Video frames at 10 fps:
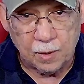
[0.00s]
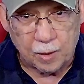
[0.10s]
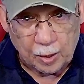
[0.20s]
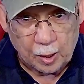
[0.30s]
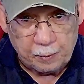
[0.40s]

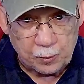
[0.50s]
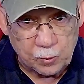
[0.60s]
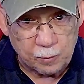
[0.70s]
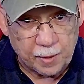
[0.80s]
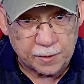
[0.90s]
Up
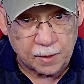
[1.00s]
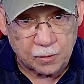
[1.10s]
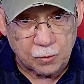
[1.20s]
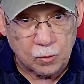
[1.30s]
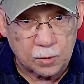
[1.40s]
will make it
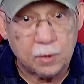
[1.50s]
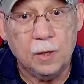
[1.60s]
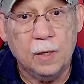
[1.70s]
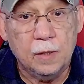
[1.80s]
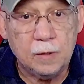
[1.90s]
cooler,
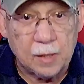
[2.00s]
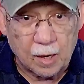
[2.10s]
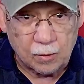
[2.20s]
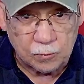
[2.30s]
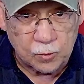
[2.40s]

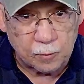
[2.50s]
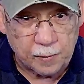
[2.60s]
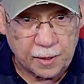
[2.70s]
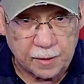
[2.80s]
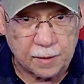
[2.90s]
down will
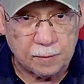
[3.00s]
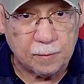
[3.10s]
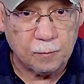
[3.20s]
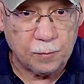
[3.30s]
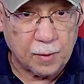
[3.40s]
make it
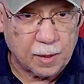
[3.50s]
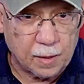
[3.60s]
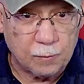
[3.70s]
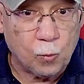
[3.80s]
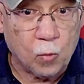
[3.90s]

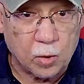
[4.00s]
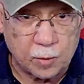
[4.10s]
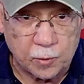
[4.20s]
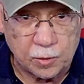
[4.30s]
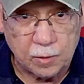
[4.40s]
uh,
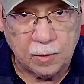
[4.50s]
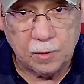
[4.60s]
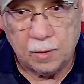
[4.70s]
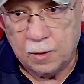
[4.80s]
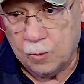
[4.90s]
warmer.
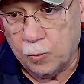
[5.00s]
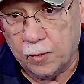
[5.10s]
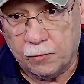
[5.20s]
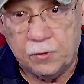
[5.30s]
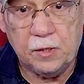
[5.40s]

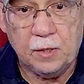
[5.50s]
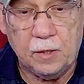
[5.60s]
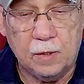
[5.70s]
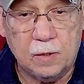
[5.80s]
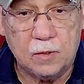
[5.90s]
With
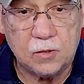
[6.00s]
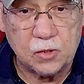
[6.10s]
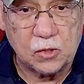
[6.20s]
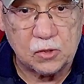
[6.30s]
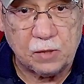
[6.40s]

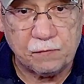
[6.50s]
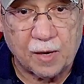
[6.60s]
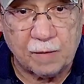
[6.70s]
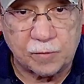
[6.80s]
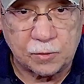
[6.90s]

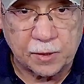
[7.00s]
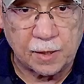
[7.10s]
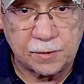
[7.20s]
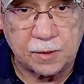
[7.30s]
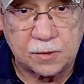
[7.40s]
D65 or
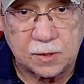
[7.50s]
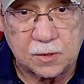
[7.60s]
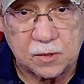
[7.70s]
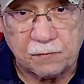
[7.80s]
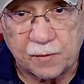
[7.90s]
Delta
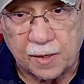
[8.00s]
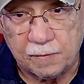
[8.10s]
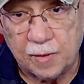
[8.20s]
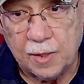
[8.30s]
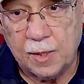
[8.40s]
65
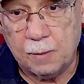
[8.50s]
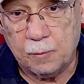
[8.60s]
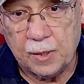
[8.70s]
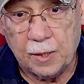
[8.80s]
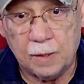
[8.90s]

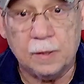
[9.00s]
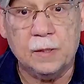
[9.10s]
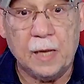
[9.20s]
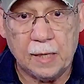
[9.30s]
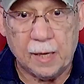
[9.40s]
being
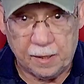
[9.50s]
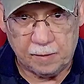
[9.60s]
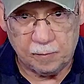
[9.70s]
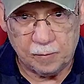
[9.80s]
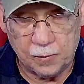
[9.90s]
daylight.
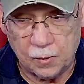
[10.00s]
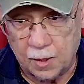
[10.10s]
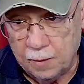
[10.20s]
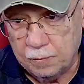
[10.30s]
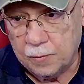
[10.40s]
Okay,